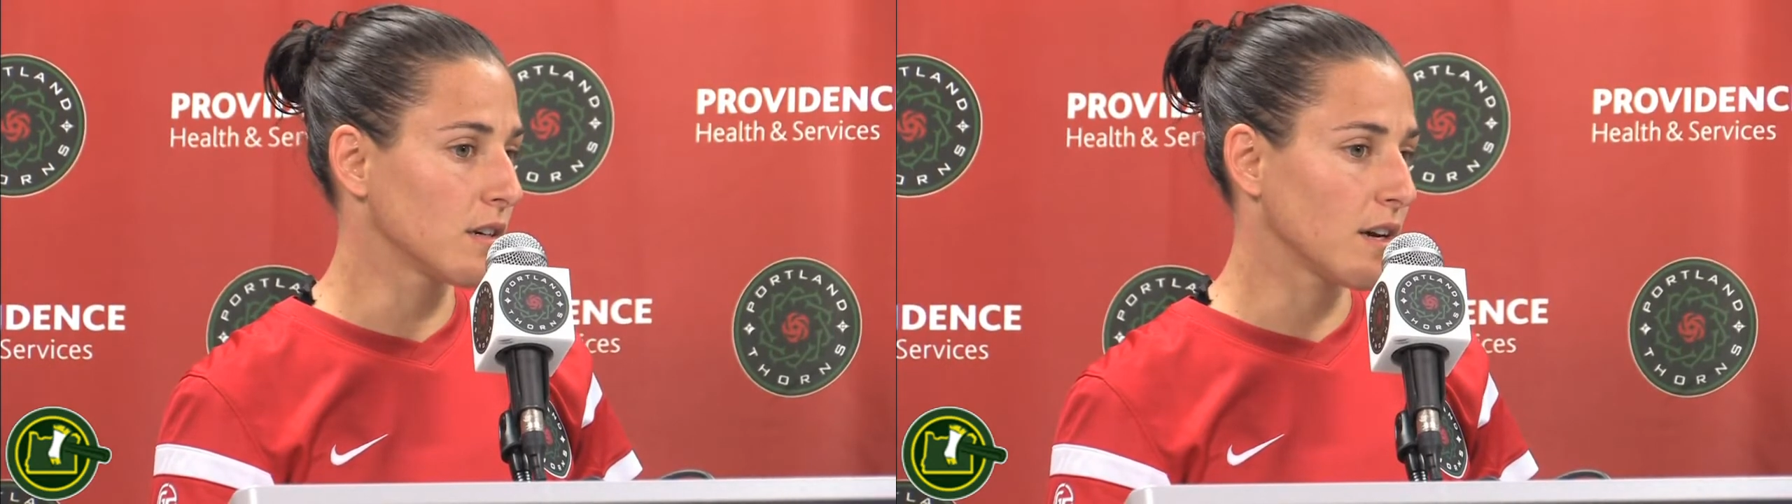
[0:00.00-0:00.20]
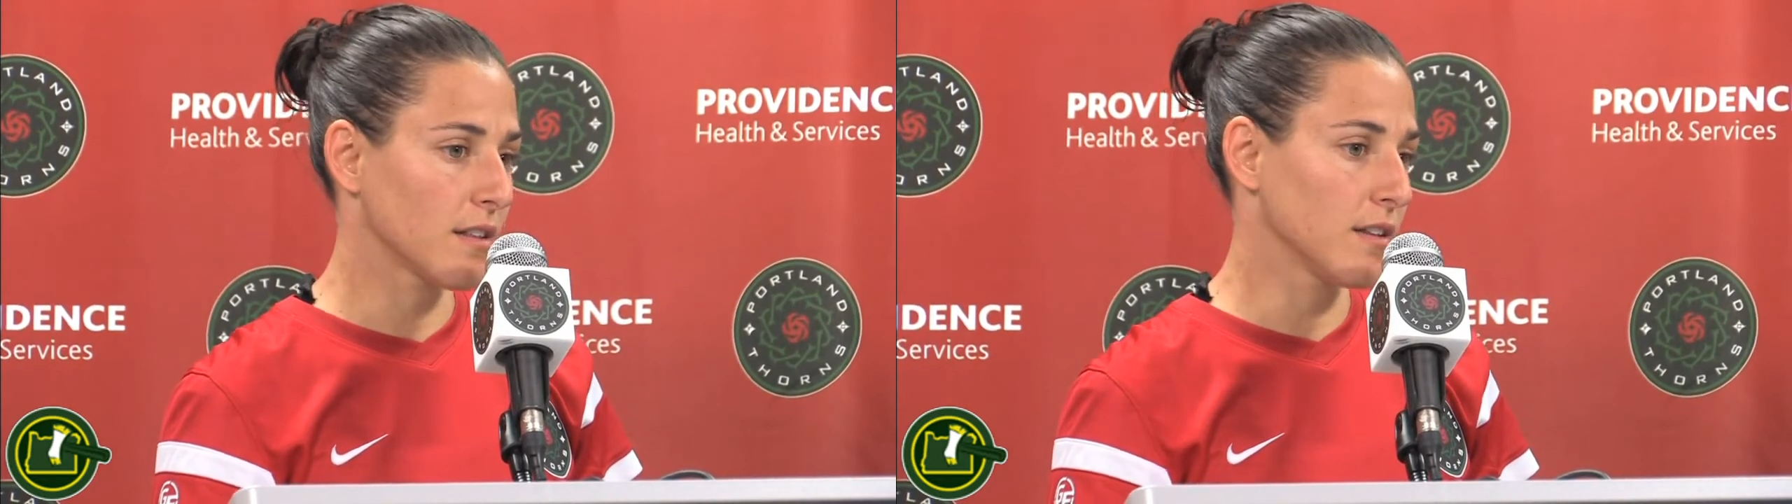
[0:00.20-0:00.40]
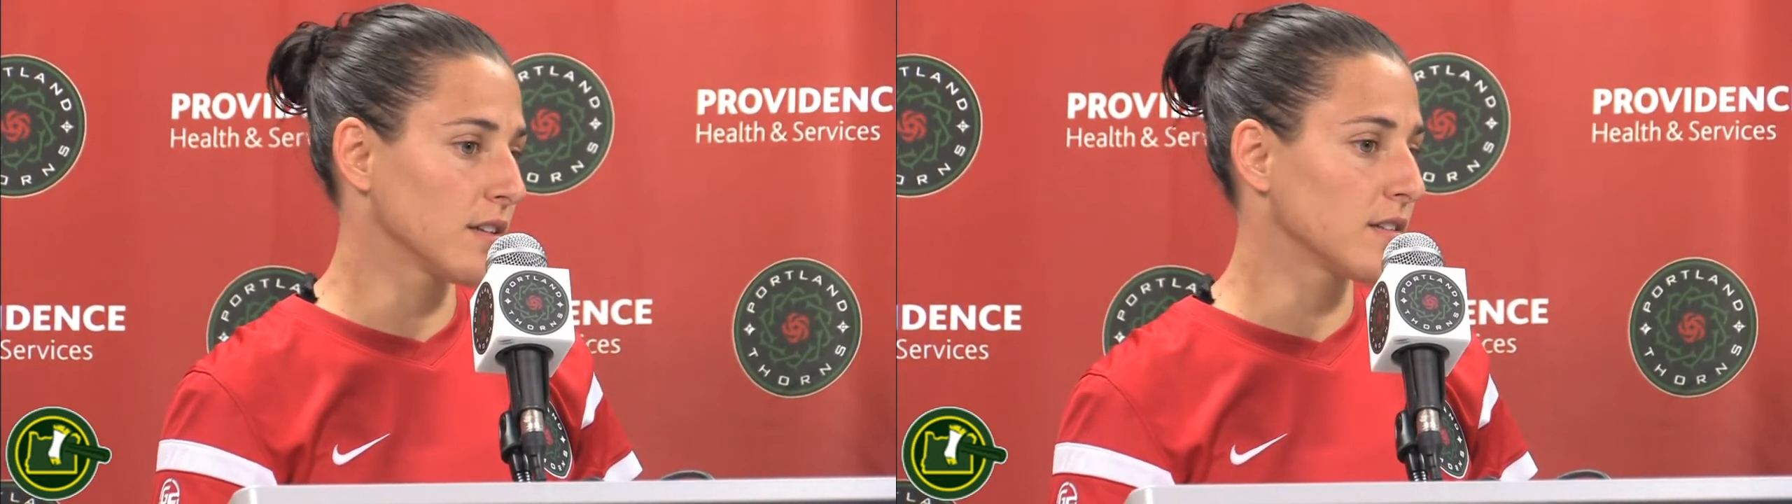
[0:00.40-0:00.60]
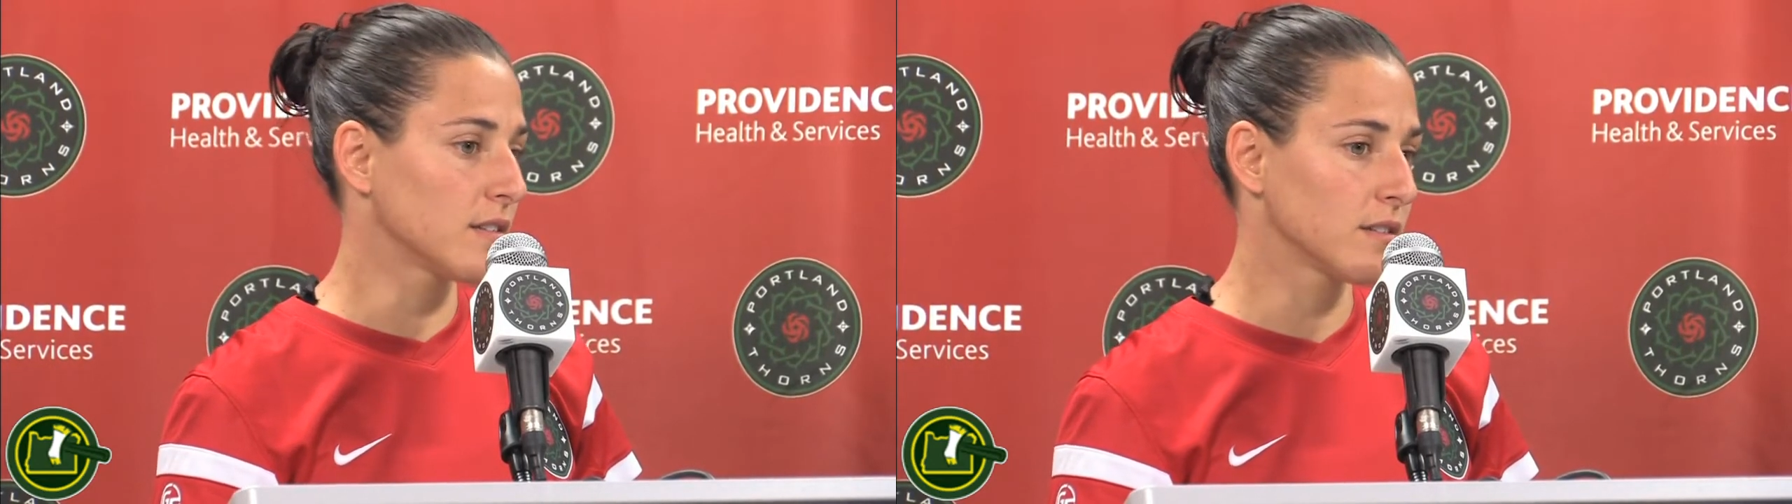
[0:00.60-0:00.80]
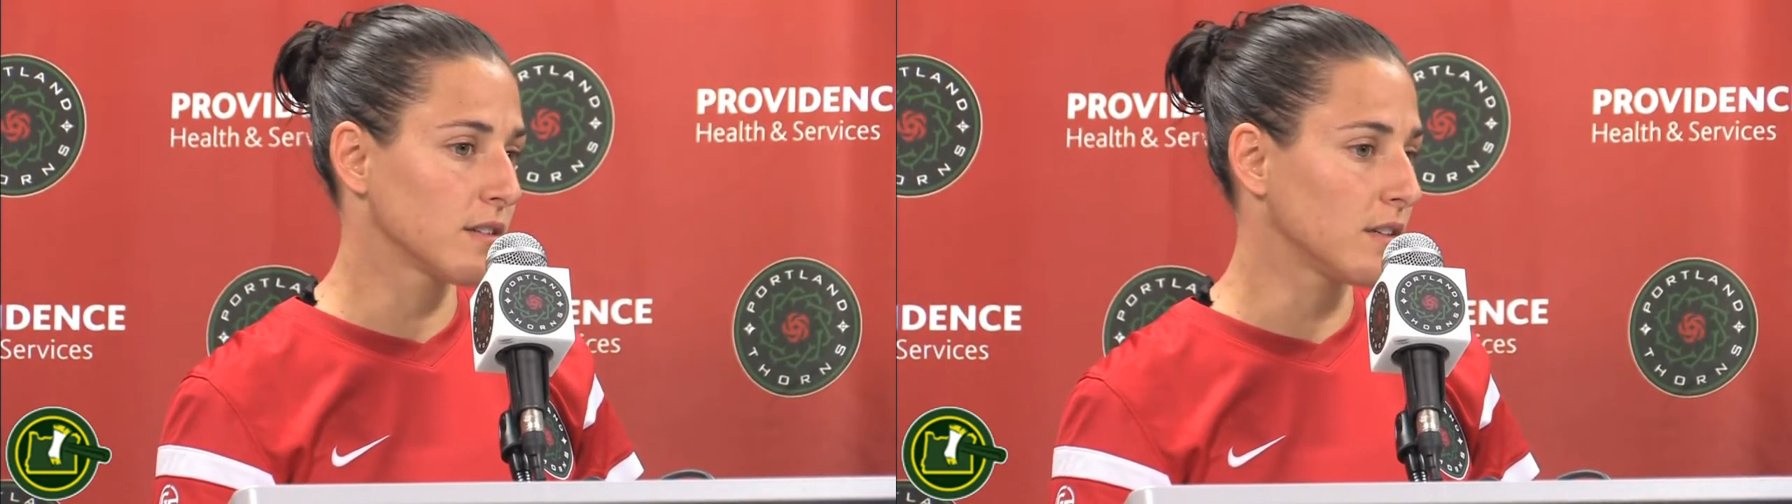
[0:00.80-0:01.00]
I think that
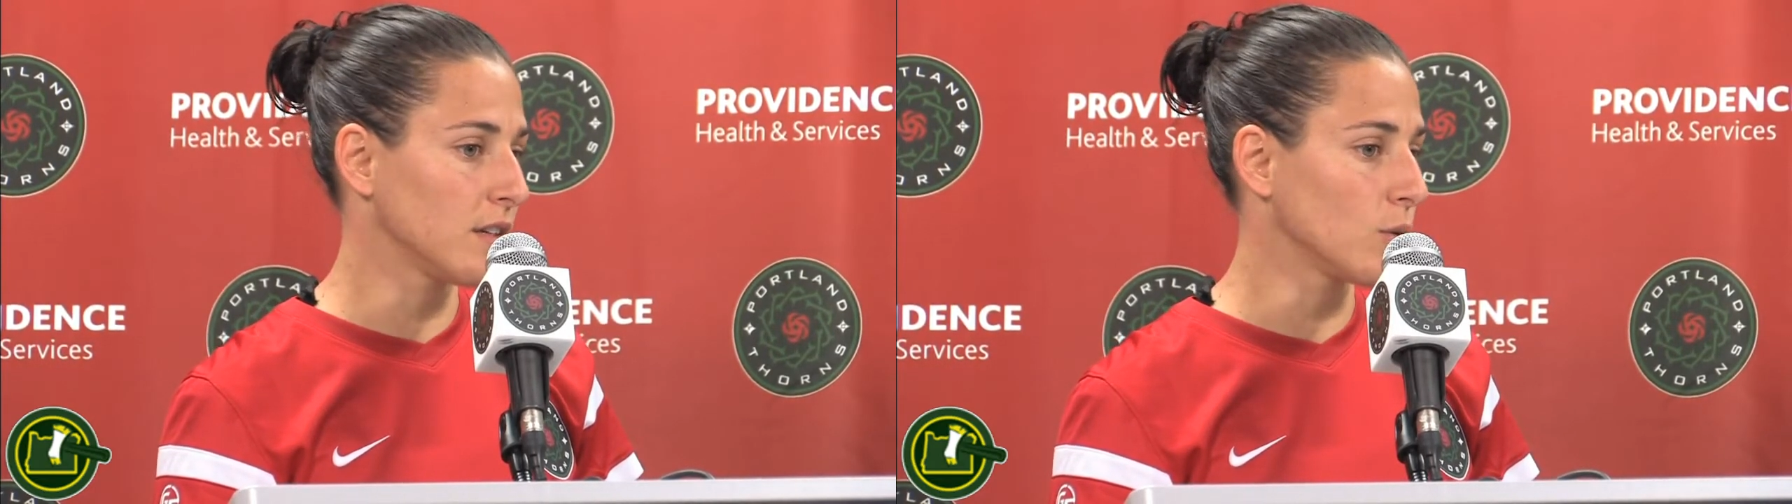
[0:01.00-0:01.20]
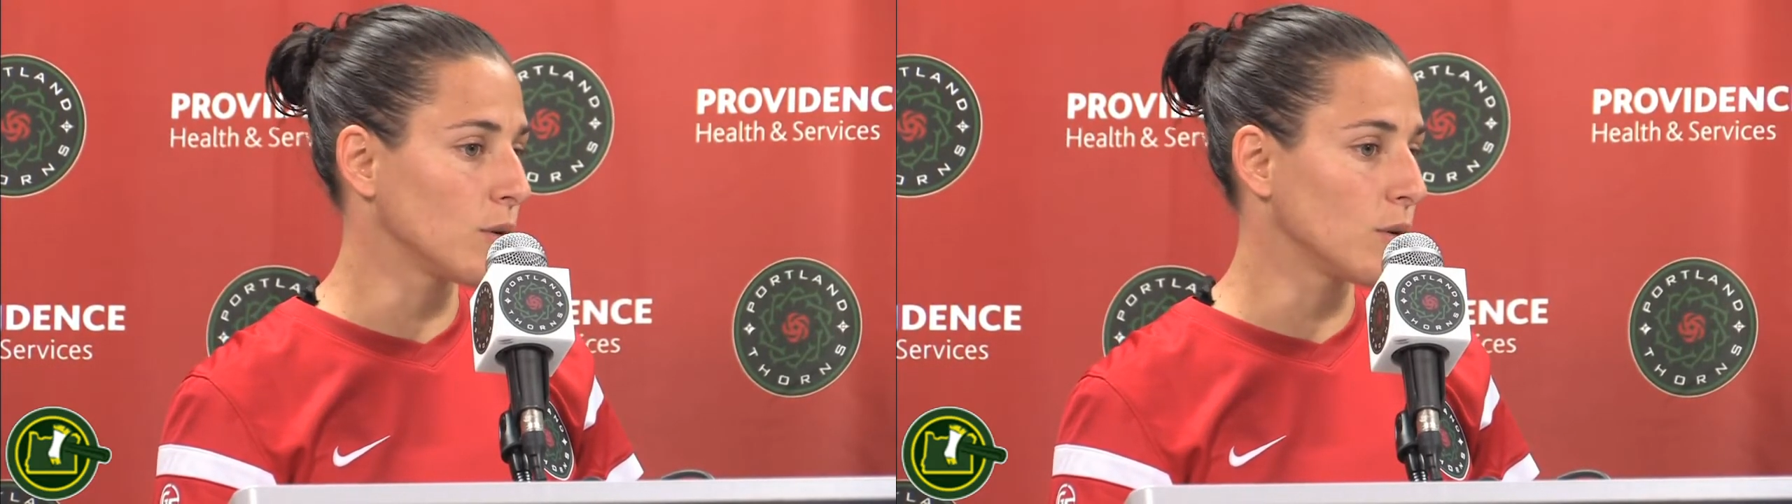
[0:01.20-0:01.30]
the team